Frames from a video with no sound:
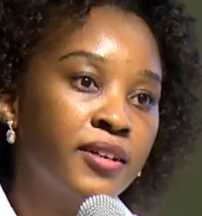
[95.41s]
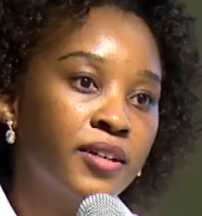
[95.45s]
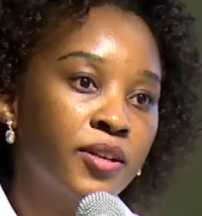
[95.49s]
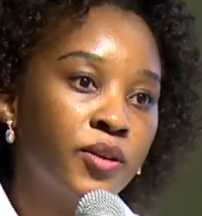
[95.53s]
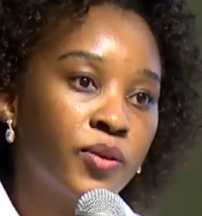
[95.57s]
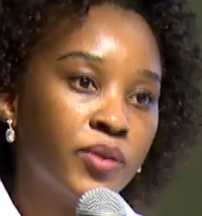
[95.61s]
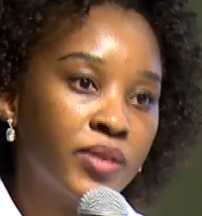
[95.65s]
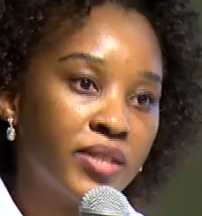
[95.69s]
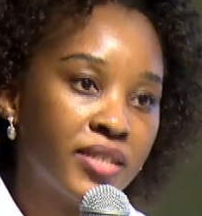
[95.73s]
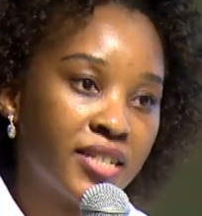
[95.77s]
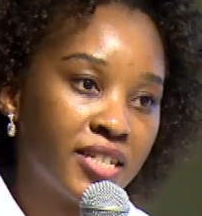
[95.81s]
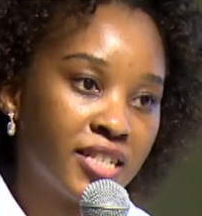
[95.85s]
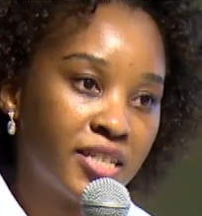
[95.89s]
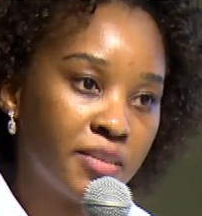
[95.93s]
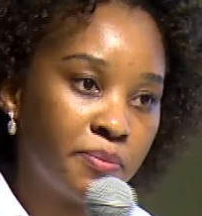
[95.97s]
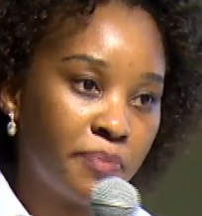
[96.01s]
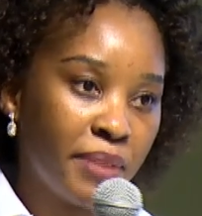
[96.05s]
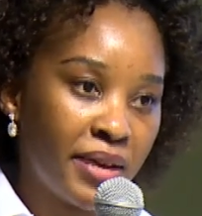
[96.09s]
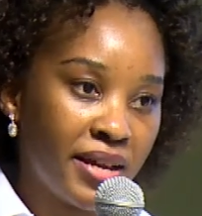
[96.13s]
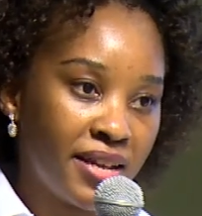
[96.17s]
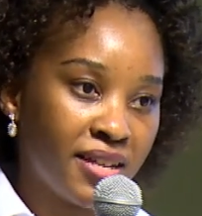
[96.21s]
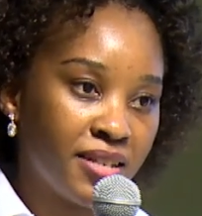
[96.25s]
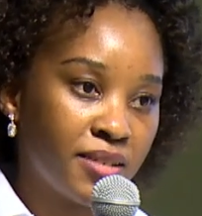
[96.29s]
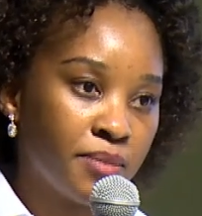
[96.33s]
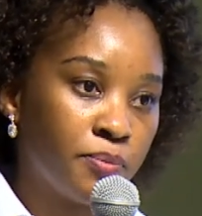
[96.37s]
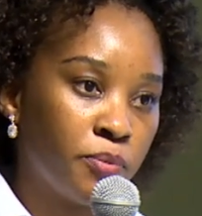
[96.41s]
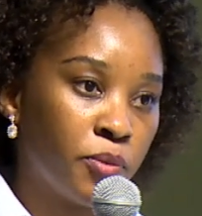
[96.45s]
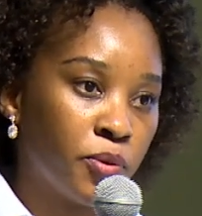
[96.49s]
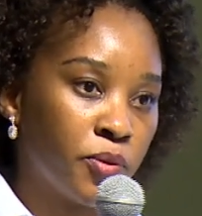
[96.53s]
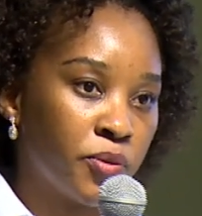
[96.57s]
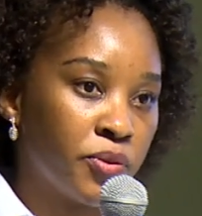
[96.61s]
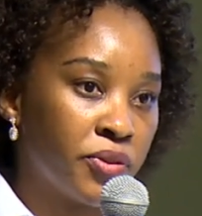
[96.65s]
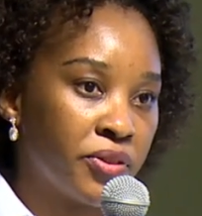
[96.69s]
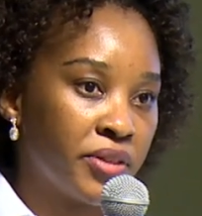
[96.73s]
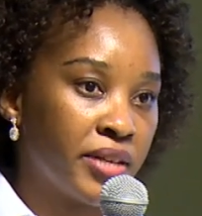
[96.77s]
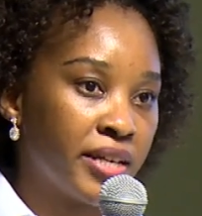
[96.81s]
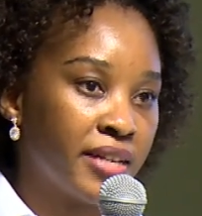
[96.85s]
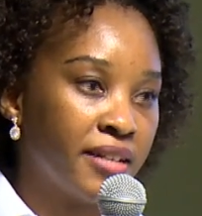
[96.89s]
looks at space,
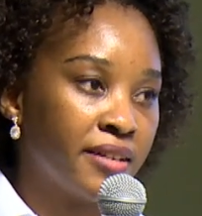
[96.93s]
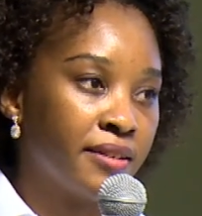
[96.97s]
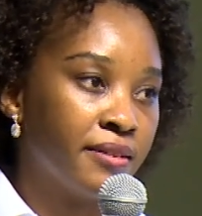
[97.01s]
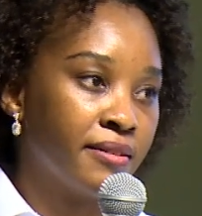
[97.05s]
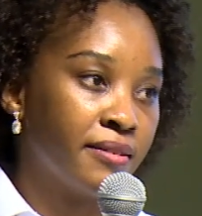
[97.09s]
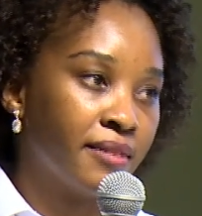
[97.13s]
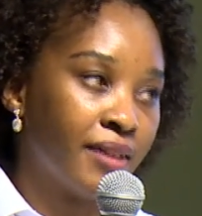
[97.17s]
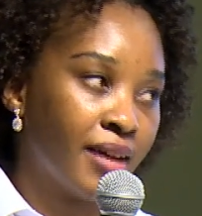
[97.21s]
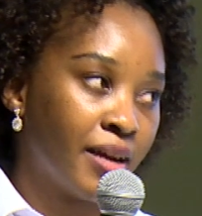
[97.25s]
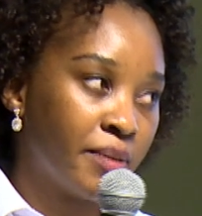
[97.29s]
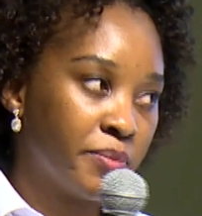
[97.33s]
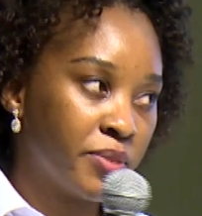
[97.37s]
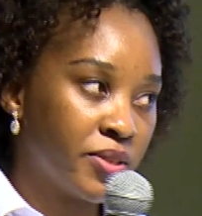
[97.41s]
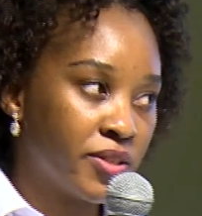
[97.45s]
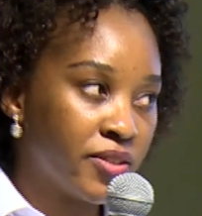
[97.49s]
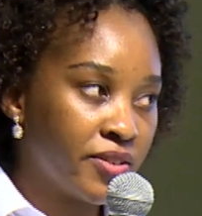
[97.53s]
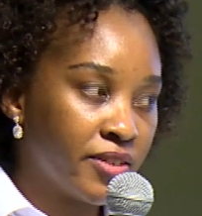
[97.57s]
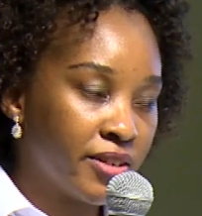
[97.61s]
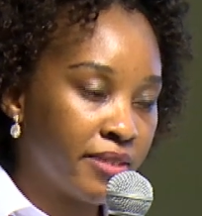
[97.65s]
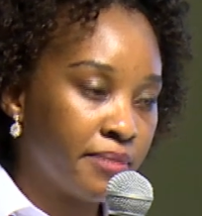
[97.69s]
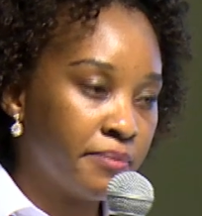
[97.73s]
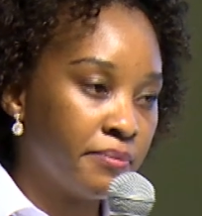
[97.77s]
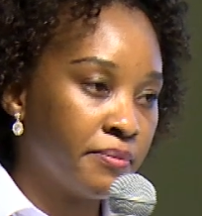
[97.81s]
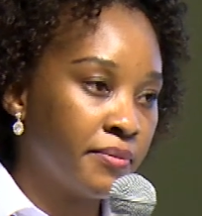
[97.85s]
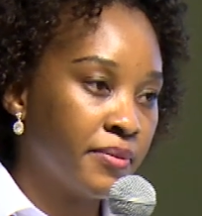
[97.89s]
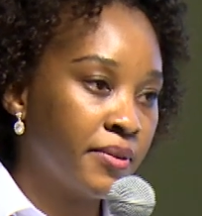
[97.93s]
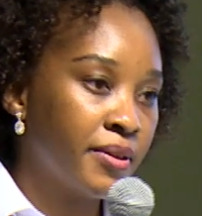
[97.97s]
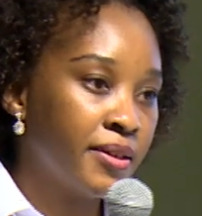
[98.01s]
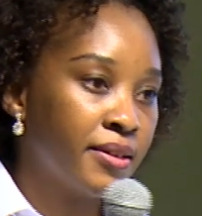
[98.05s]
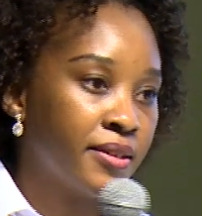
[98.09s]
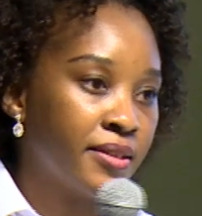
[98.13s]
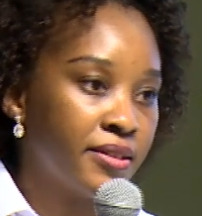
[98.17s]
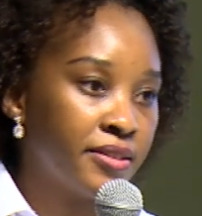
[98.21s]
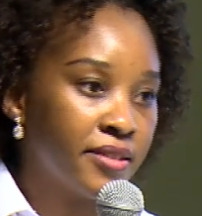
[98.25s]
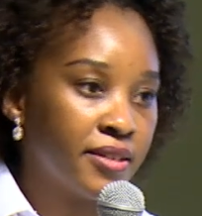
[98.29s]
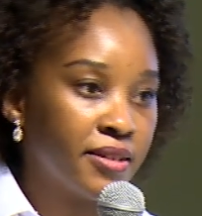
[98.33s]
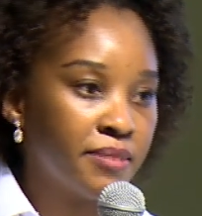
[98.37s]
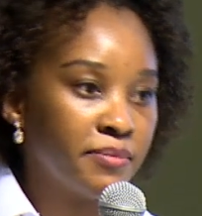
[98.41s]
both in upstream
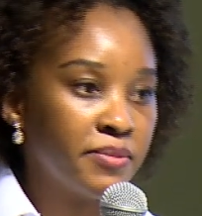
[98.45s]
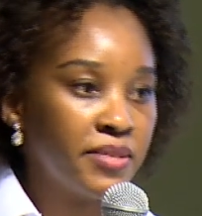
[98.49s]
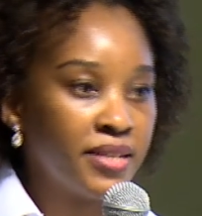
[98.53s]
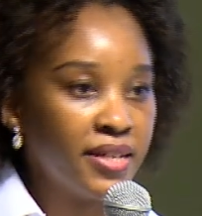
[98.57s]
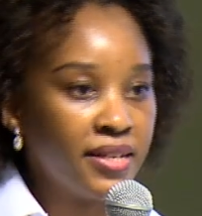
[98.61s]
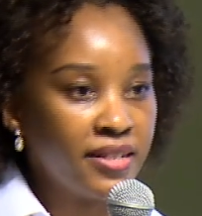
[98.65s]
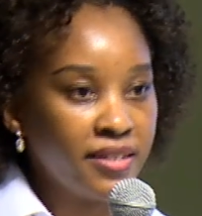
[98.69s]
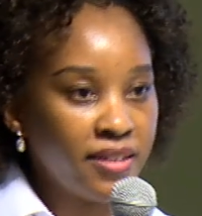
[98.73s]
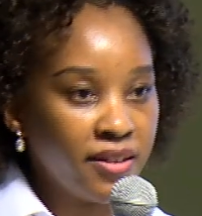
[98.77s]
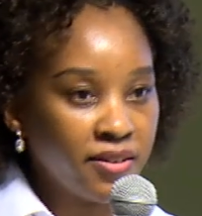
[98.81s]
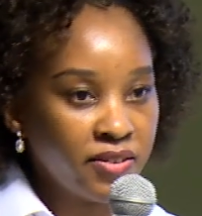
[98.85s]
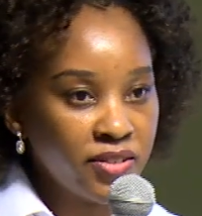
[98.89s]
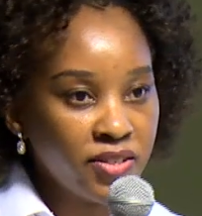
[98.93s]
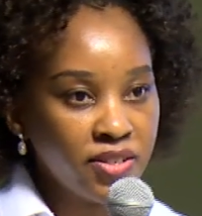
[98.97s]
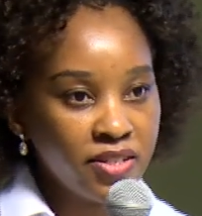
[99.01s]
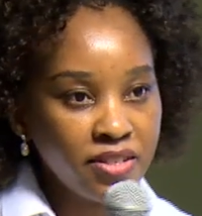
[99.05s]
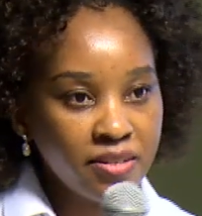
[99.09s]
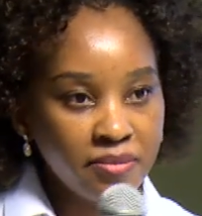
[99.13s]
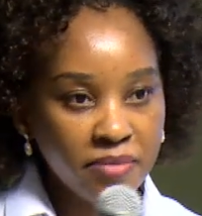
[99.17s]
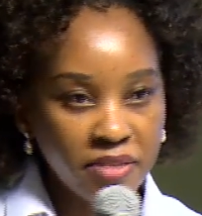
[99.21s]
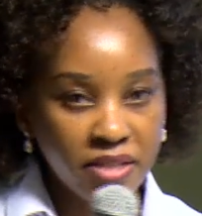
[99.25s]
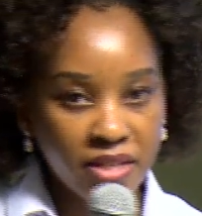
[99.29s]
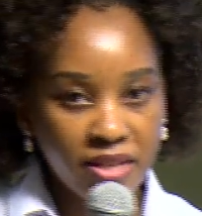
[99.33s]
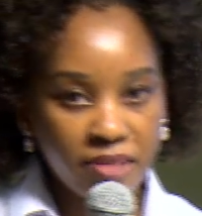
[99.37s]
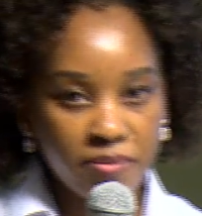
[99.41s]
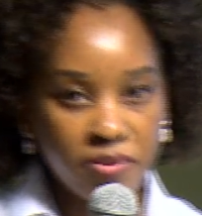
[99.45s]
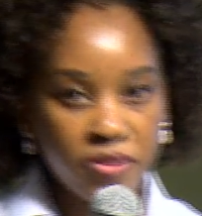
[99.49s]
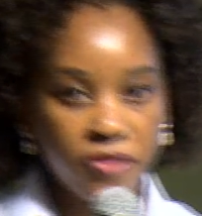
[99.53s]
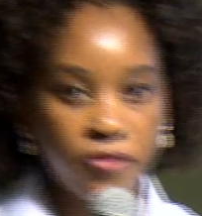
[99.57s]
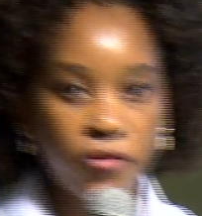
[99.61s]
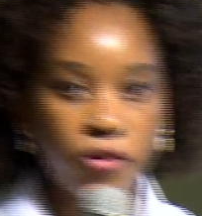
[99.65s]
terms and downstream terms.